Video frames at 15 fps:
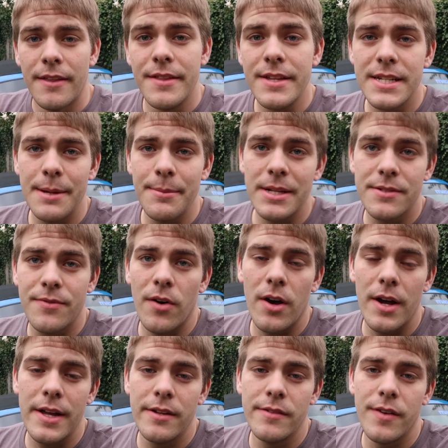this
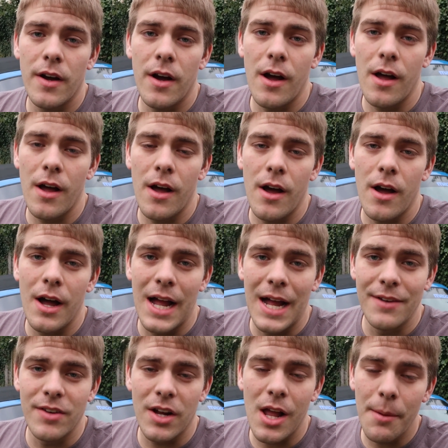MX5, I
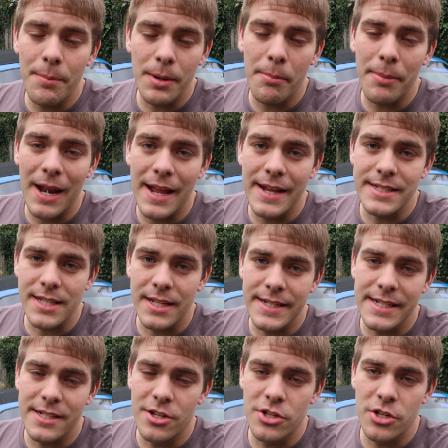have a couple of plans that I
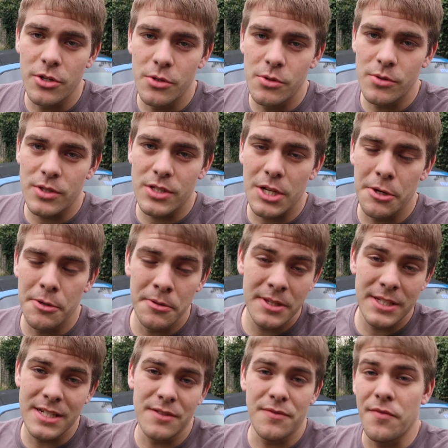need to do. So
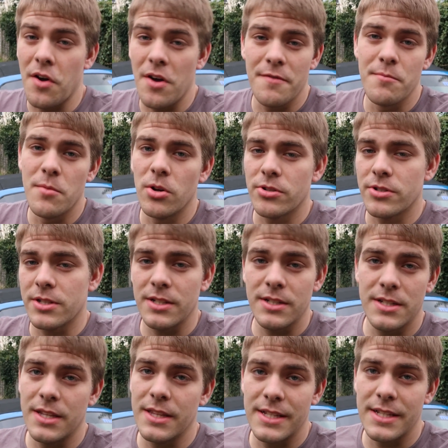this is 5 mods to